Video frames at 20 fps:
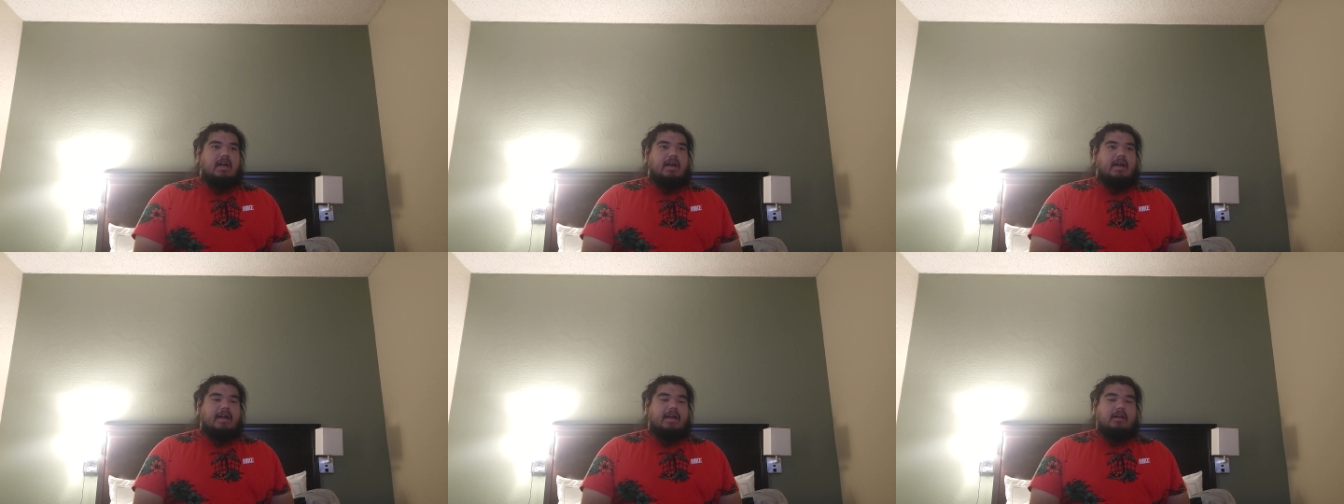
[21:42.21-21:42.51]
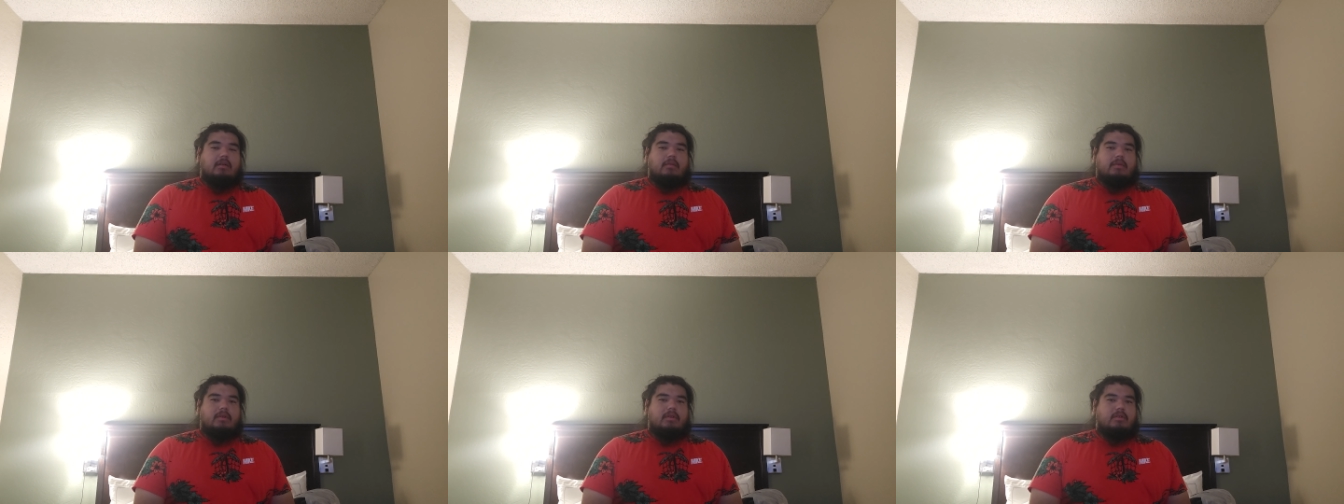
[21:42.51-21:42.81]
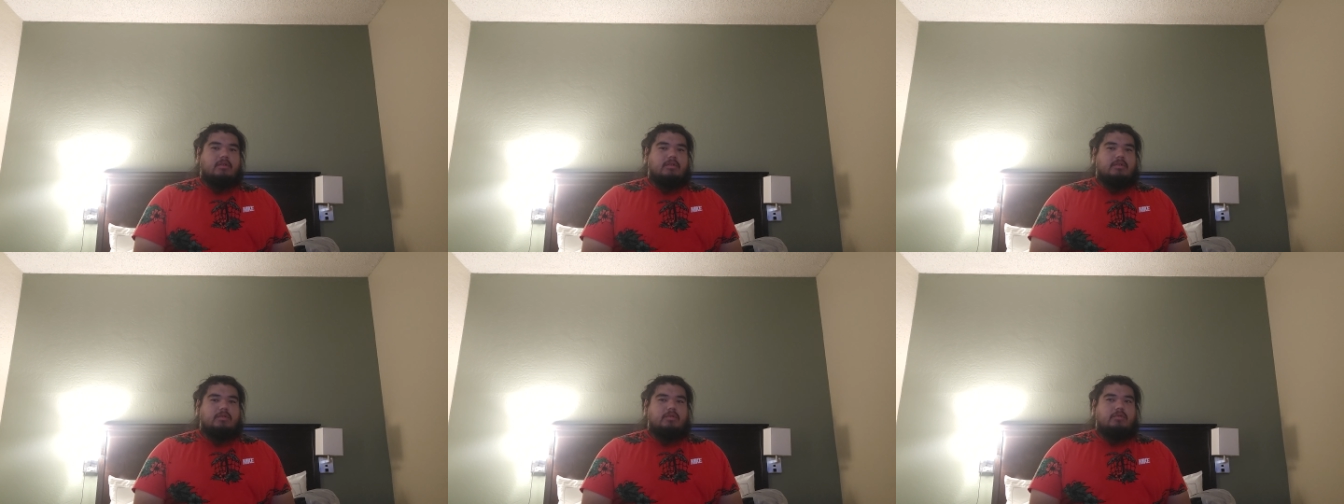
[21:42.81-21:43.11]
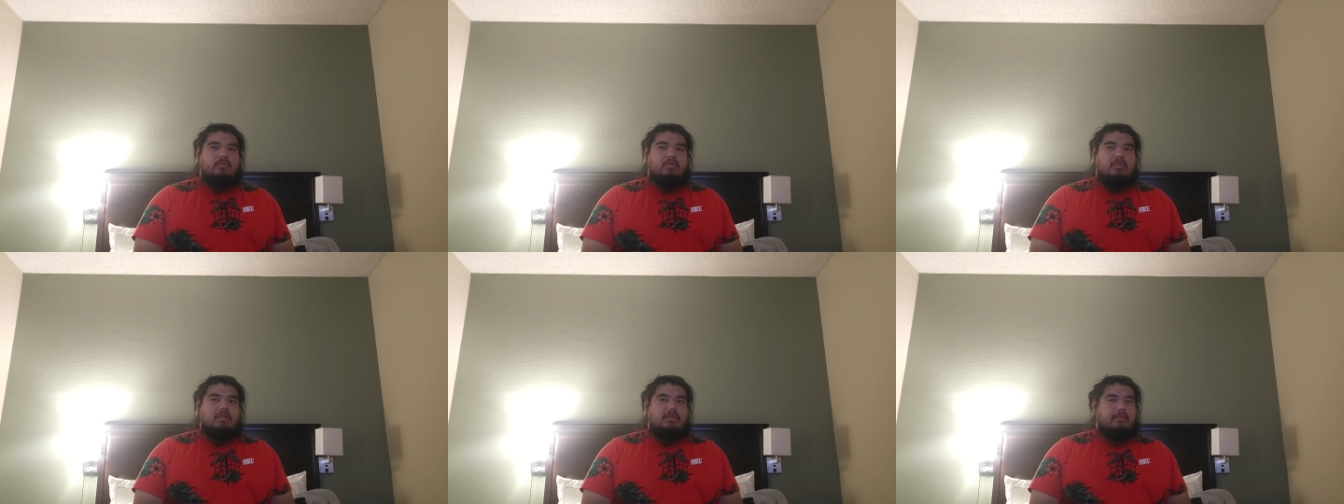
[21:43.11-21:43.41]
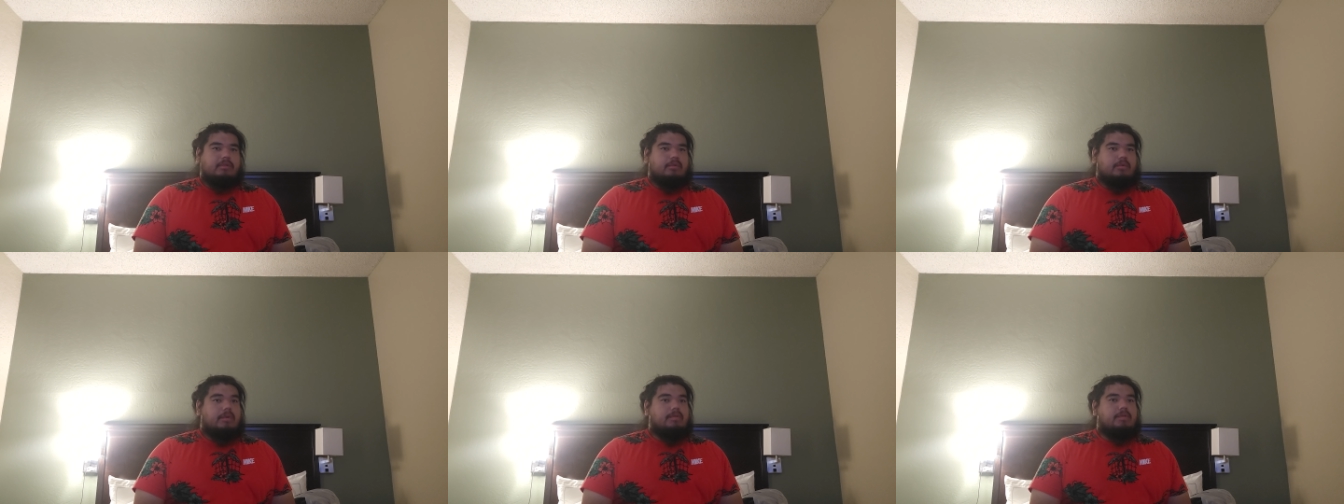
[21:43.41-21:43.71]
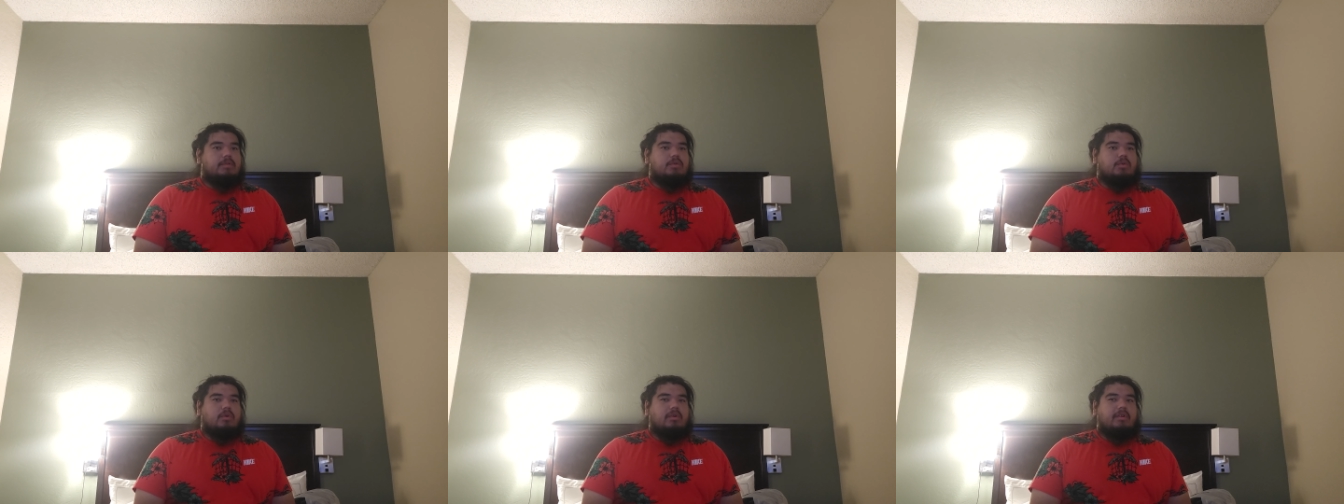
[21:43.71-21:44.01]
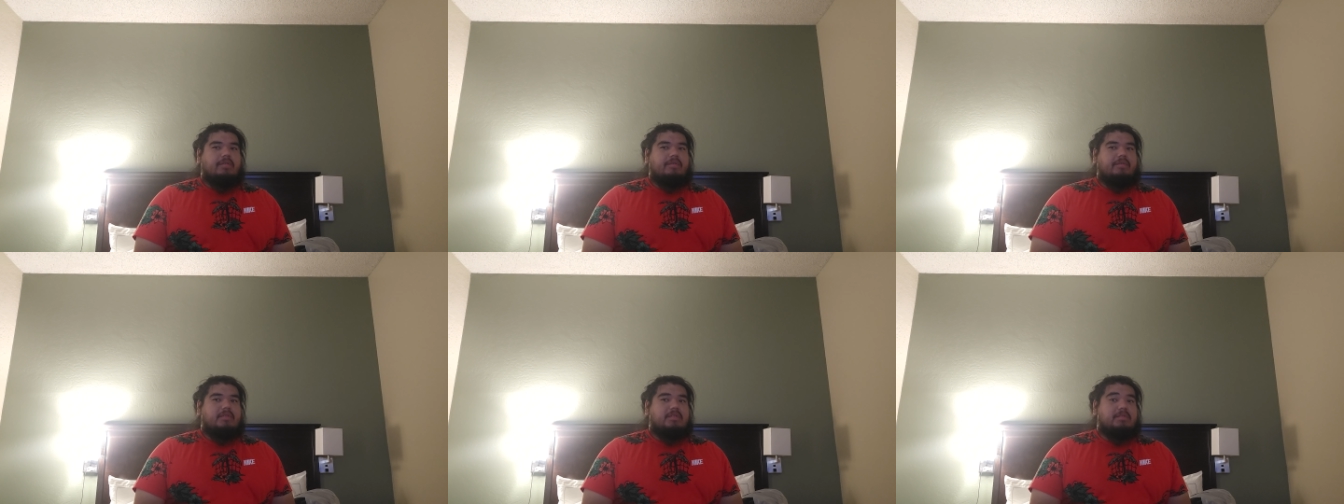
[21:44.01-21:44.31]
I kind of want to go to another thrift store
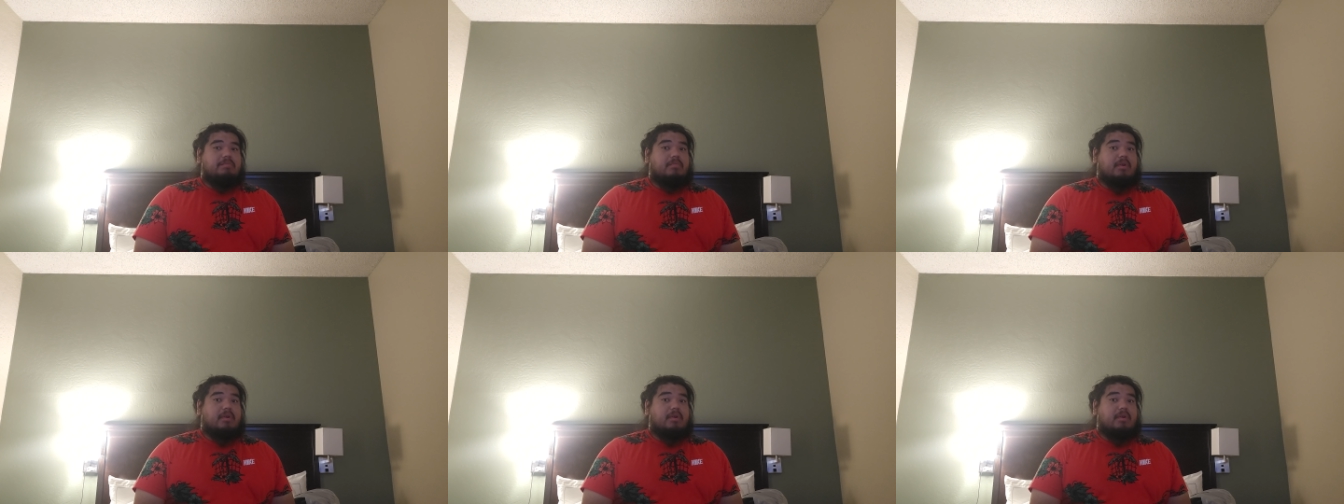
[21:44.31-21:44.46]
if it's